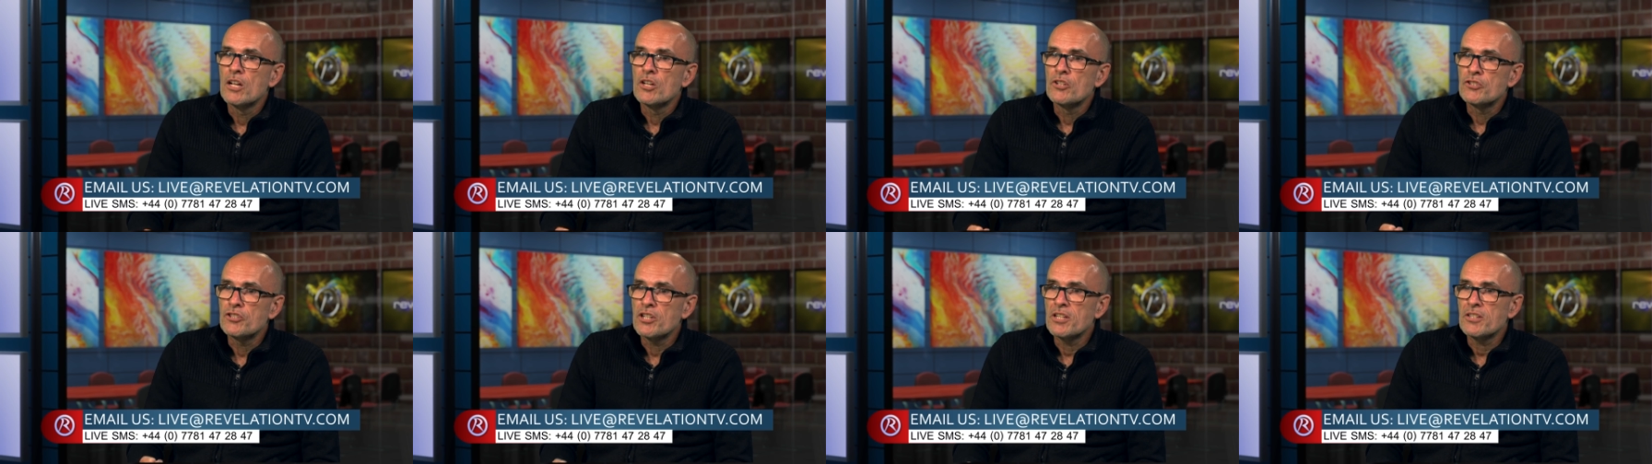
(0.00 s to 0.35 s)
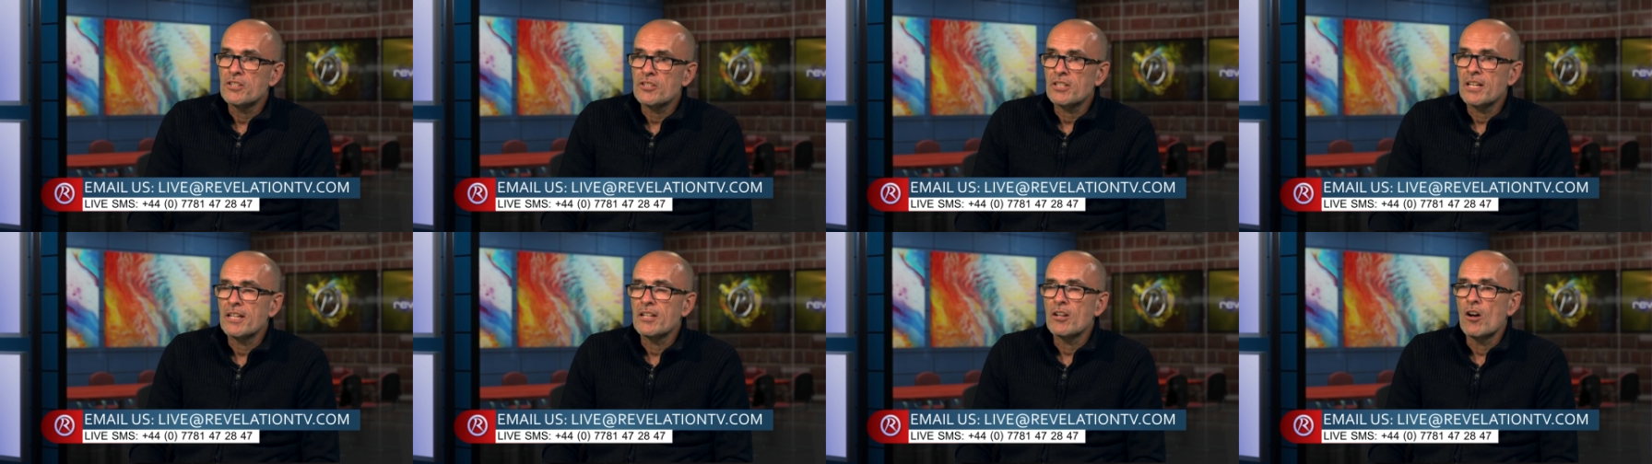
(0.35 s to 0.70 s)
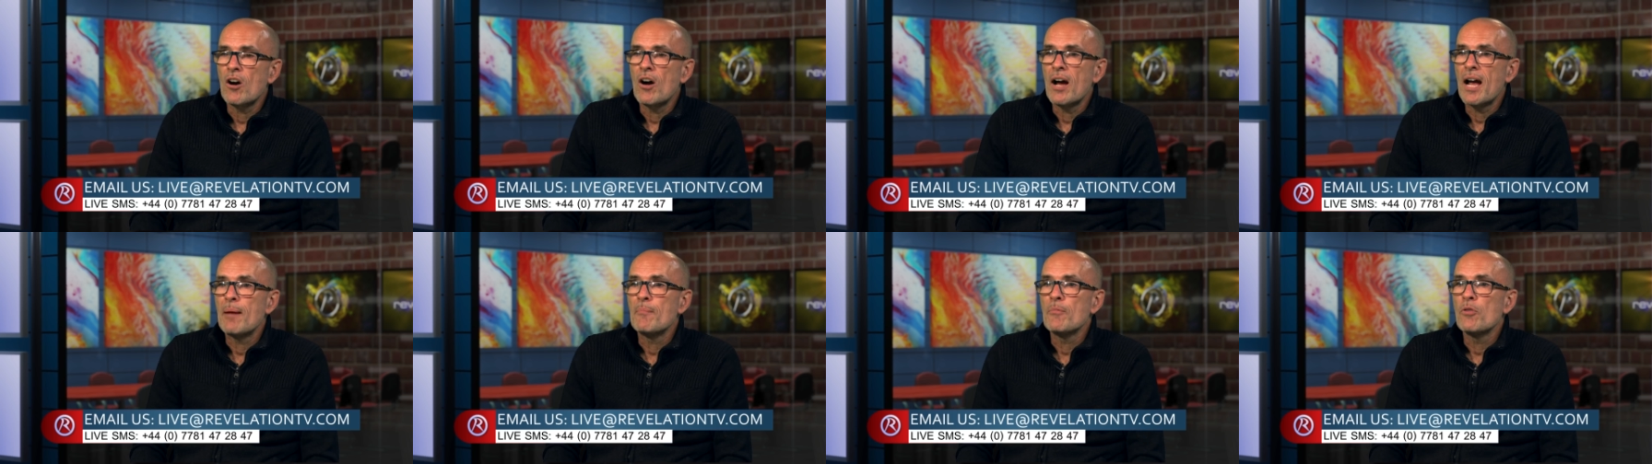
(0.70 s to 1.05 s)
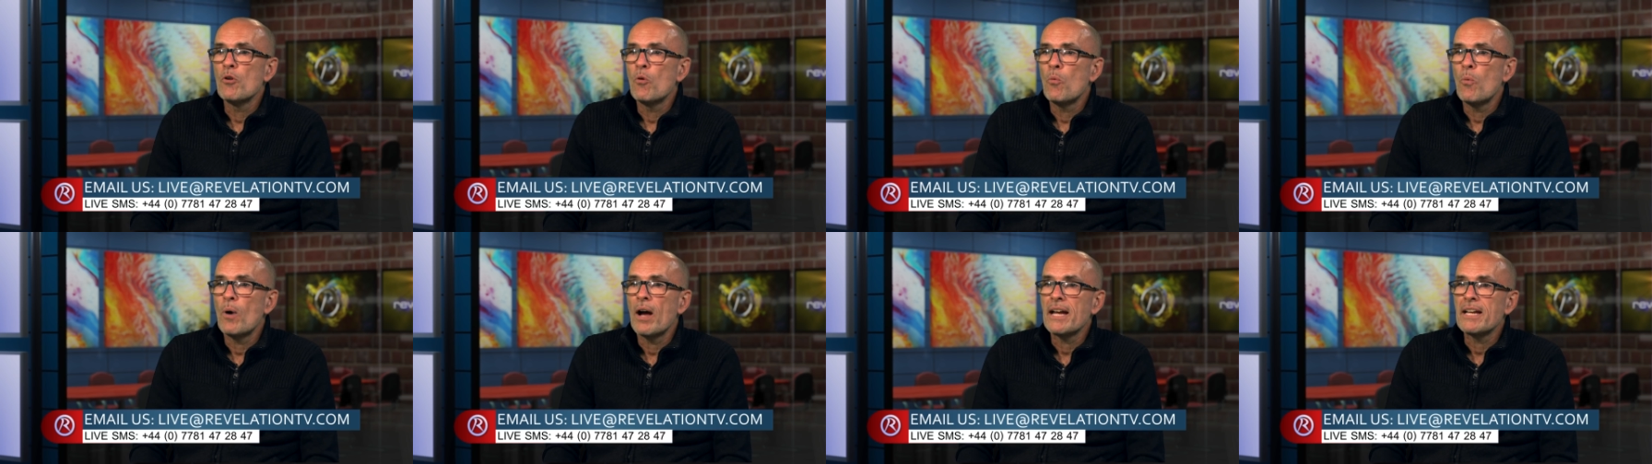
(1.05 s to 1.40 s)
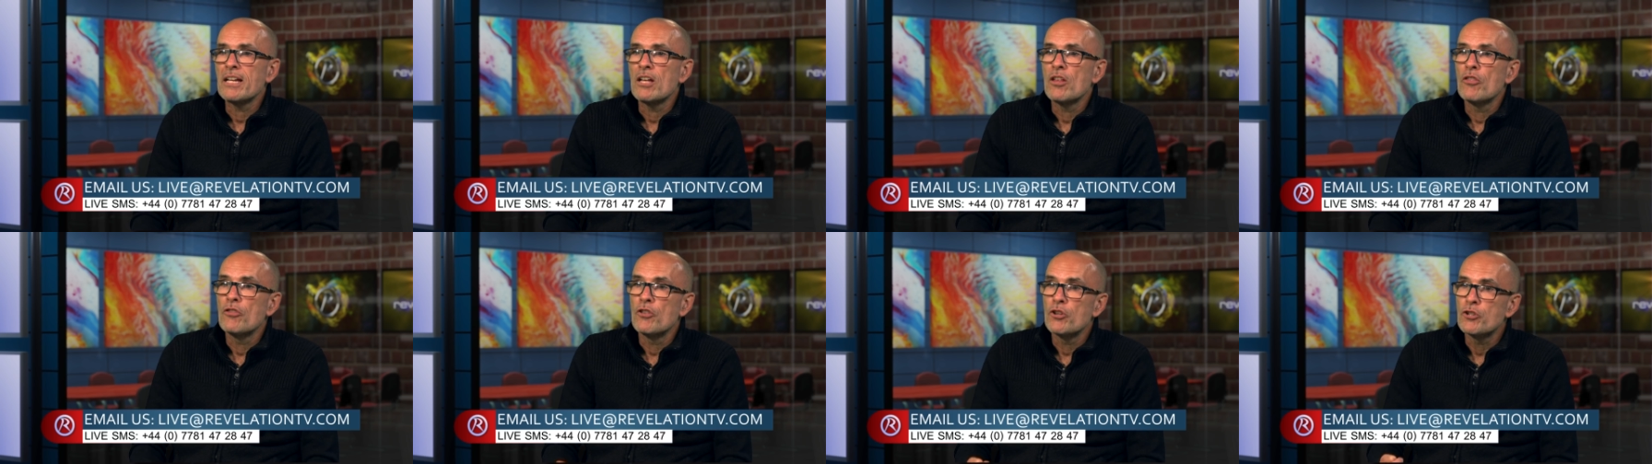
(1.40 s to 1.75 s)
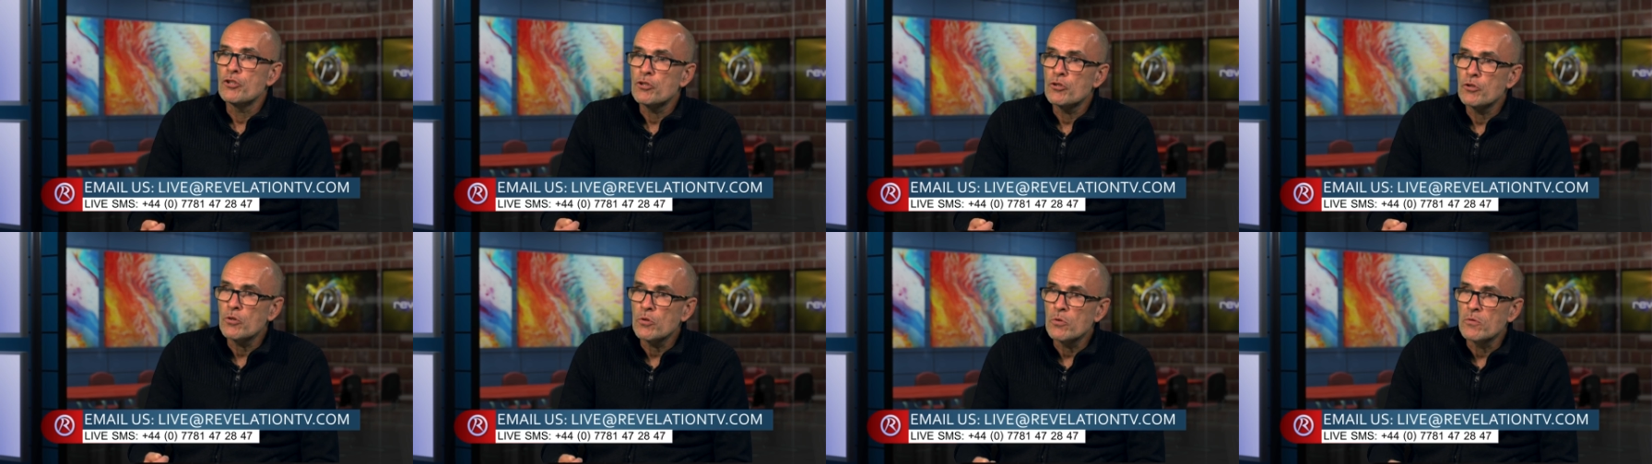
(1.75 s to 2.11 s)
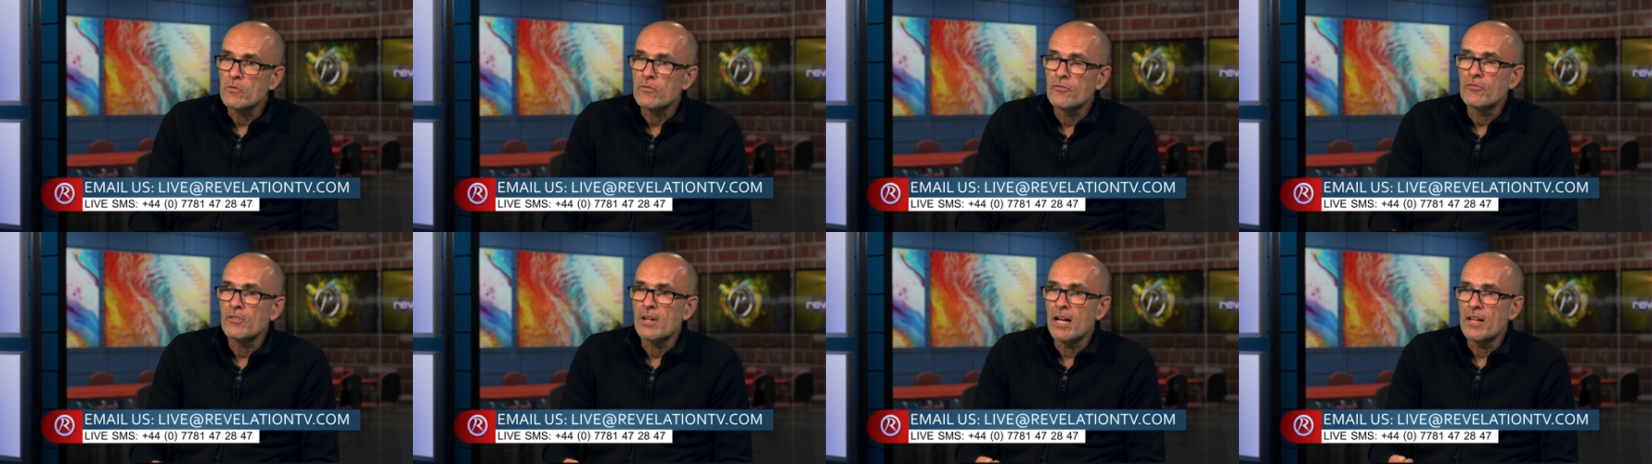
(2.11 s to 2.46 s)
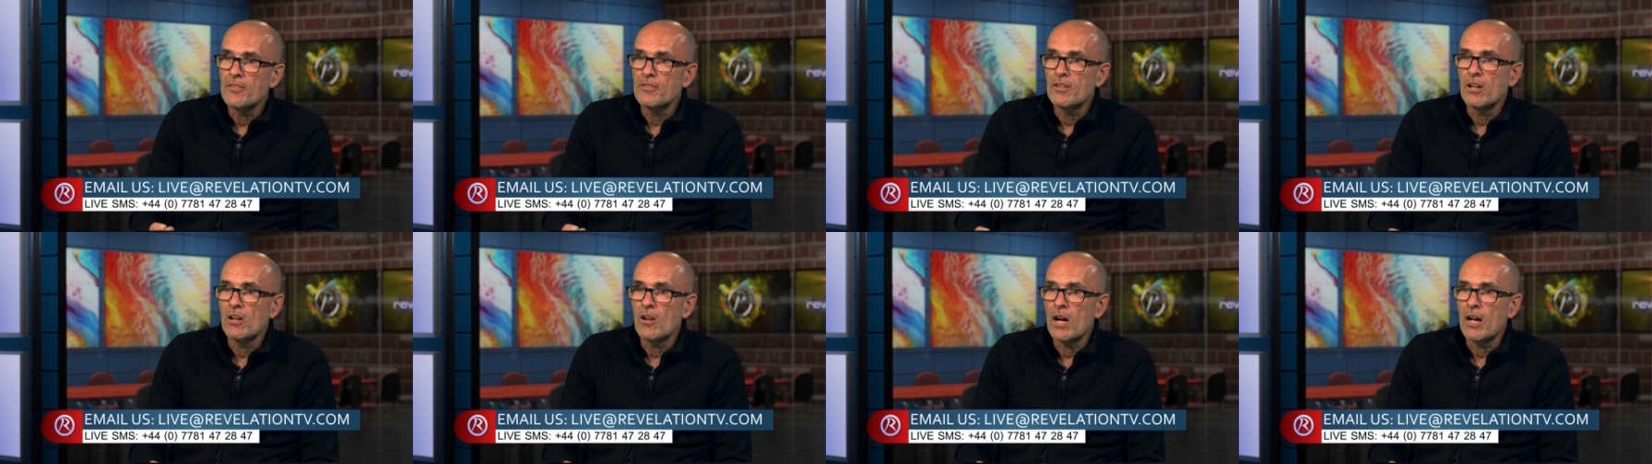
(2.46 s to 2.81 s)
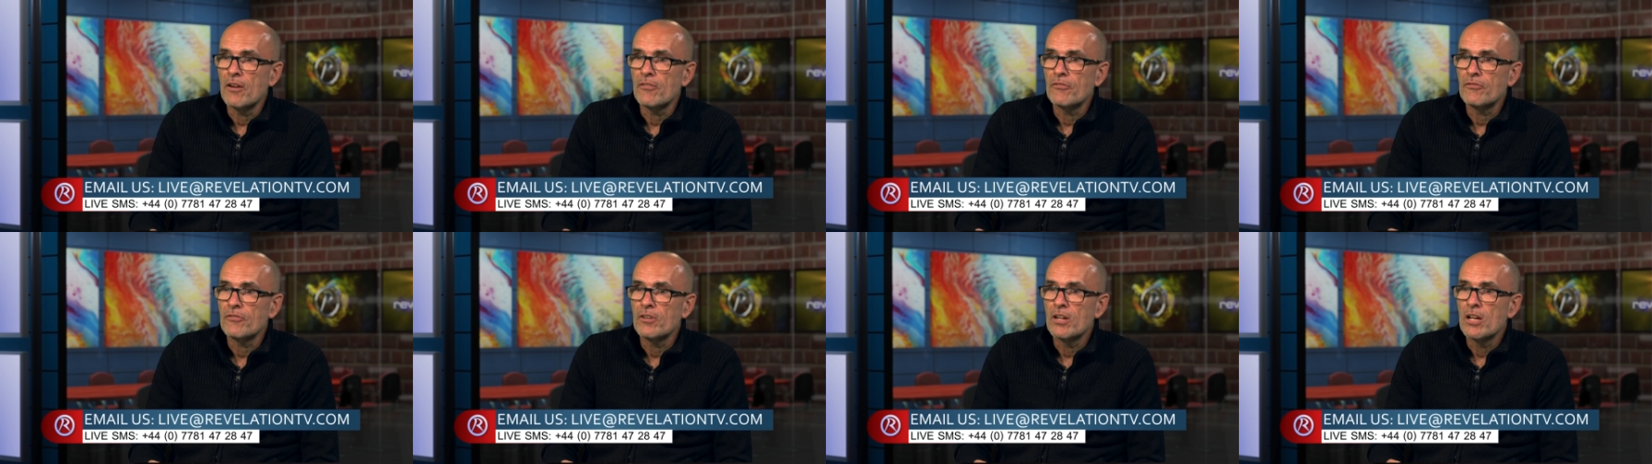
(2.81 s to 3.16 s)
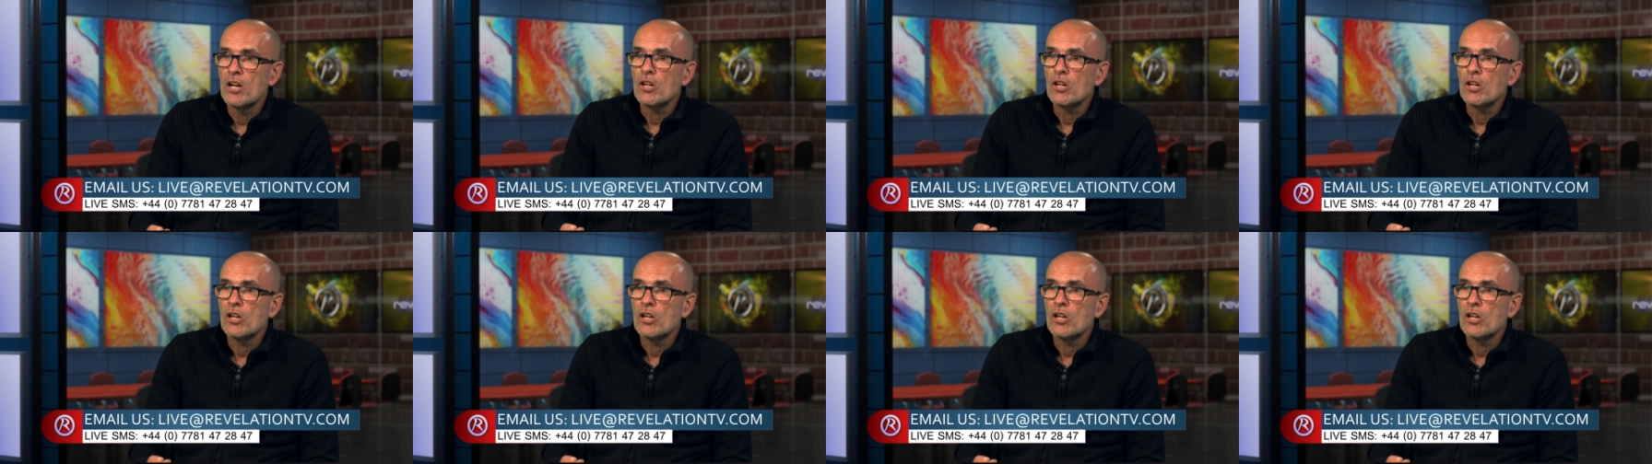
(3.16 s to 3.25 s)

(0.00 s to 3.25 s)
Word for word: Jesus said, I am the way, the truth, and the life.